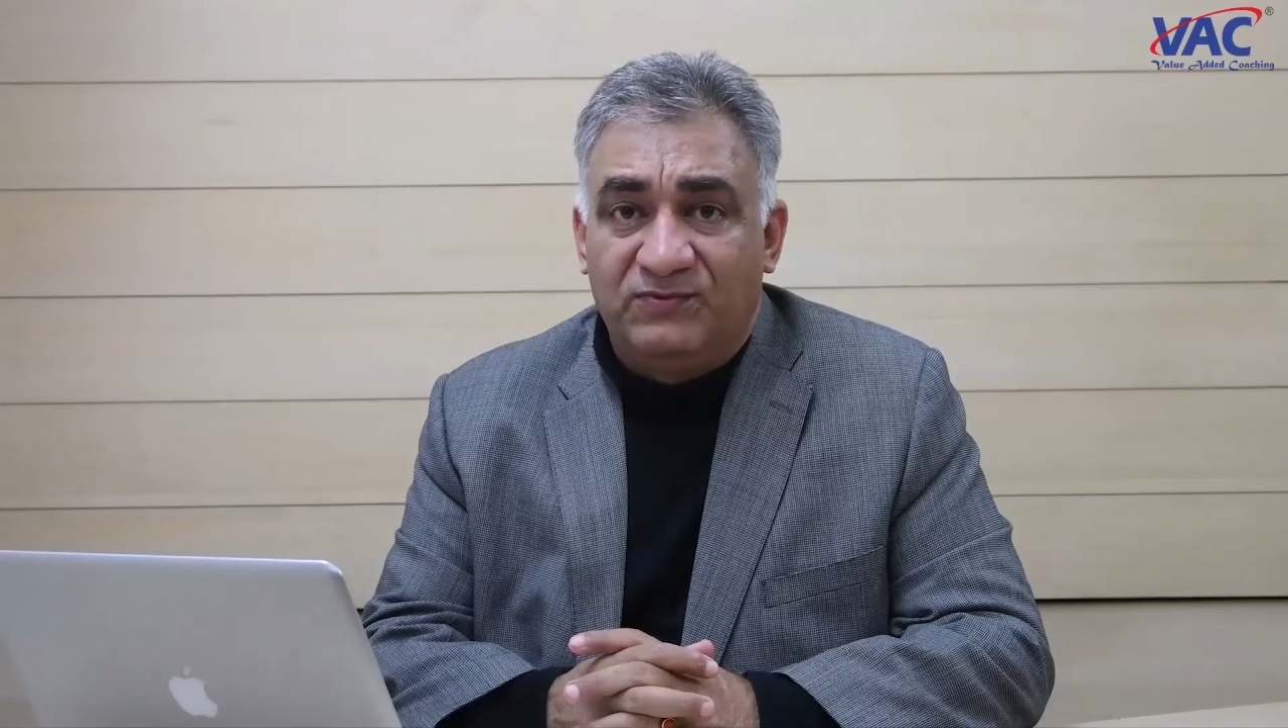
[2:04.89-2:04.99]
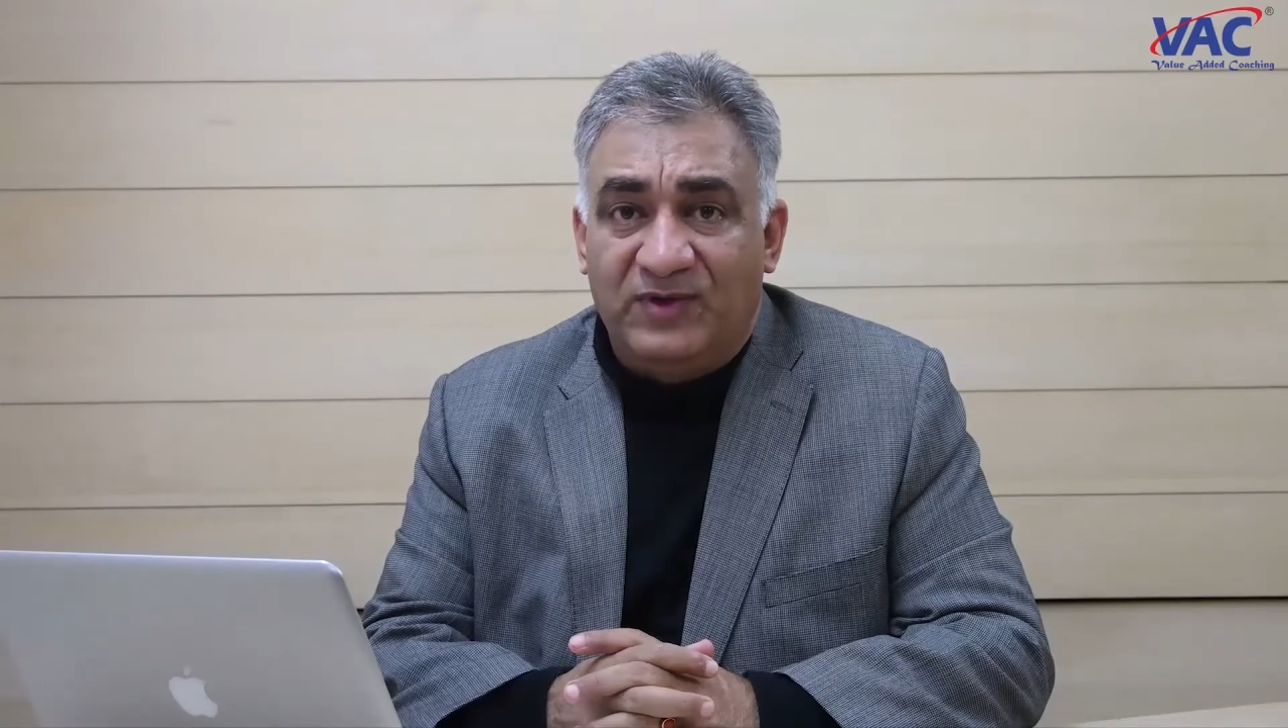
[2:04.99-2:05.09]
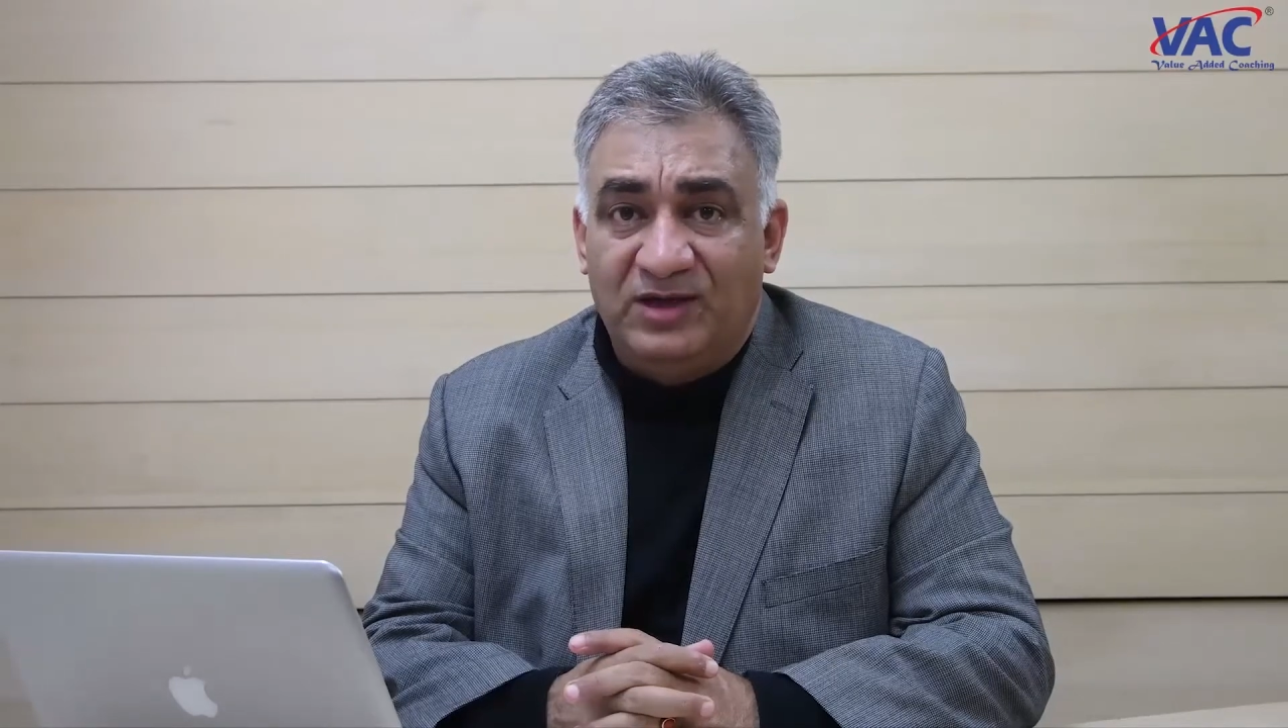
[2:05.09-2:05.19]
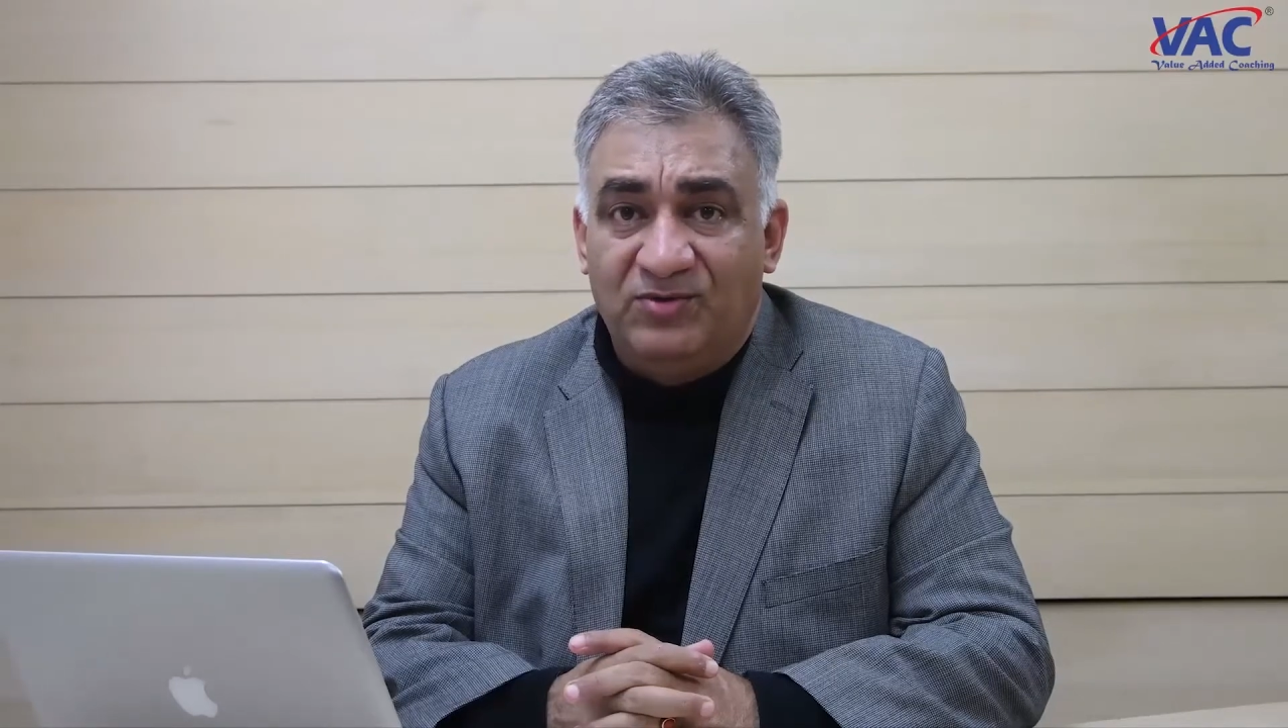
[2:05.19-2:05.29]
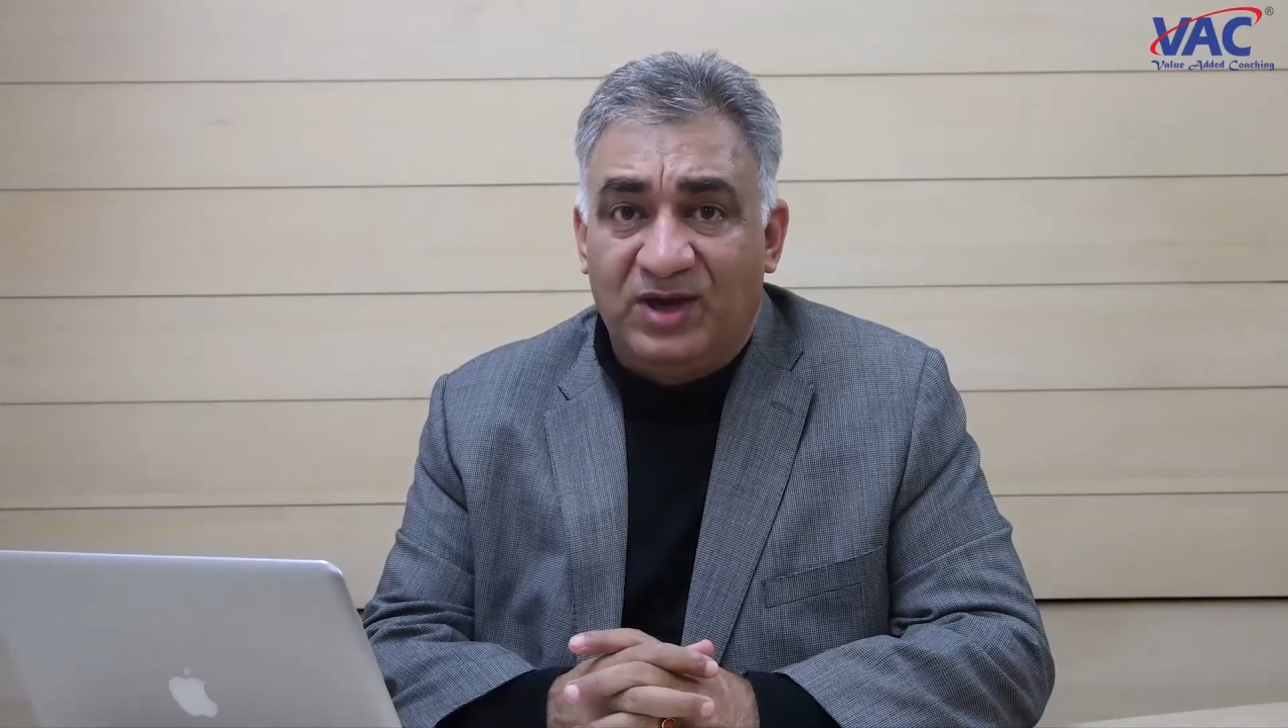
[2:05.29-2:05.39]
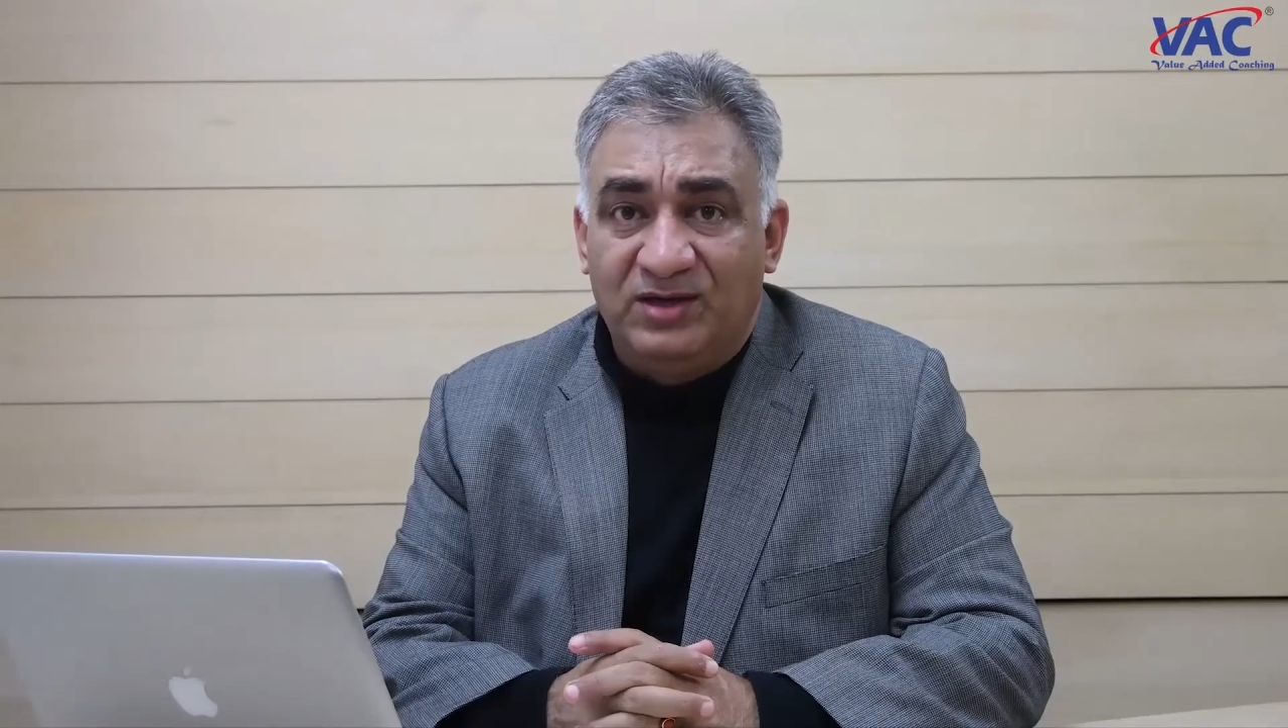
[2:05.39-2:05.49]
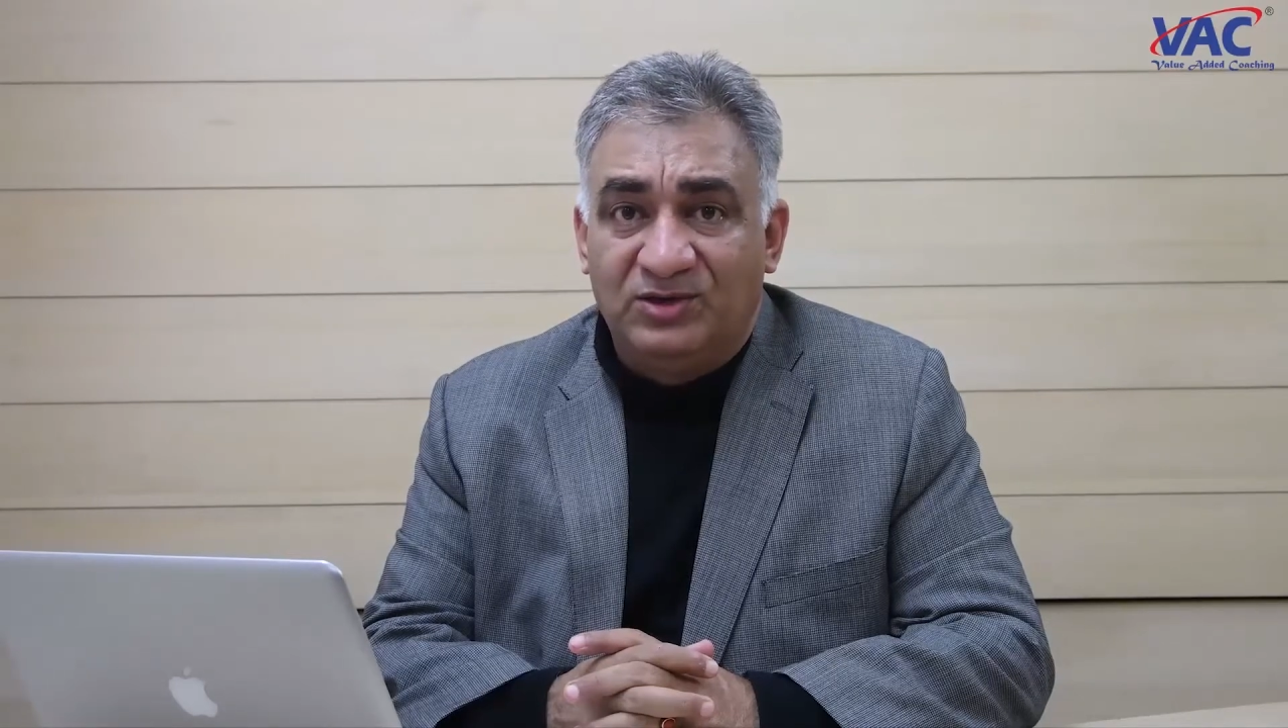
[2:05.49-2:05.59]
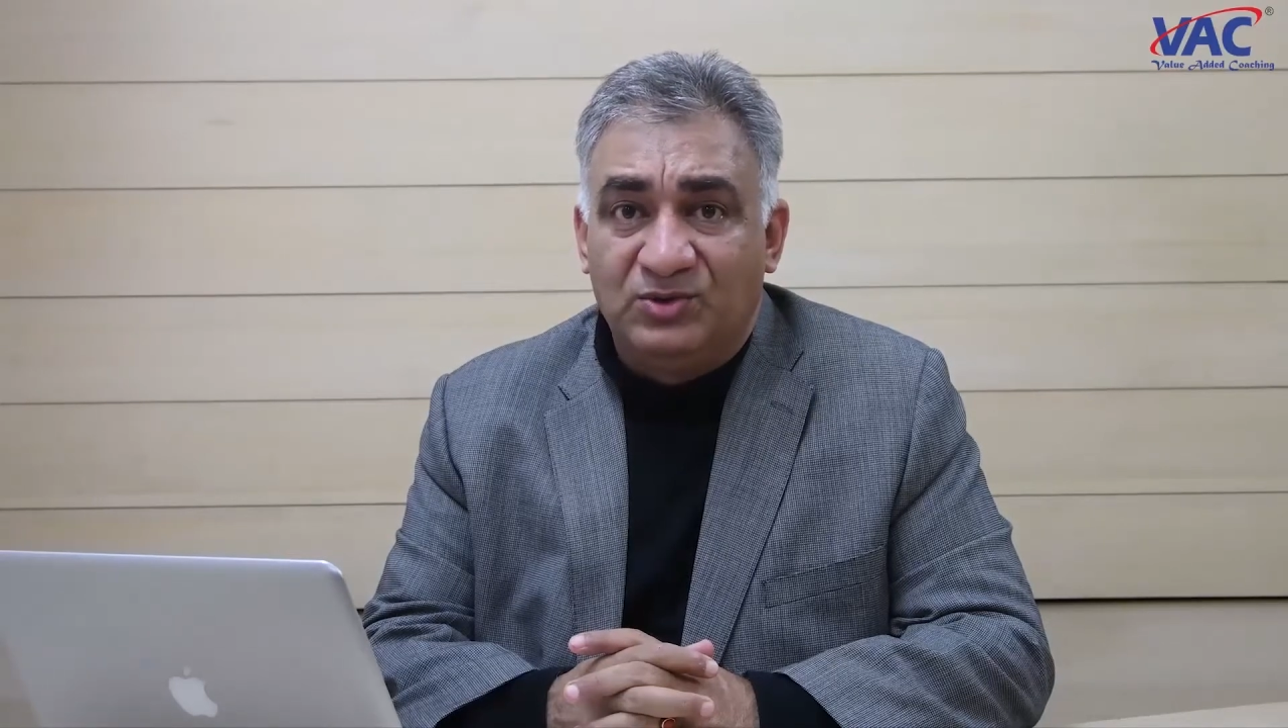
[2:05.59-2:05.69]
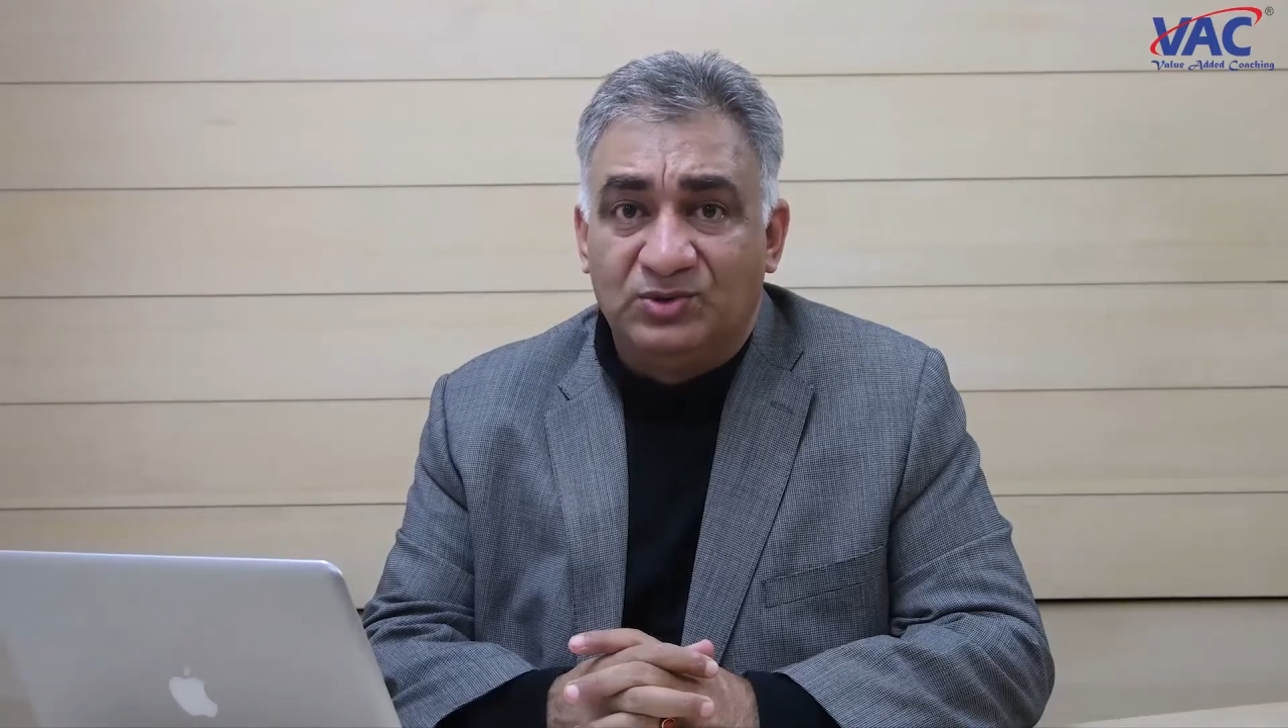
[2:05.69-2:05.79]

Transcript: value added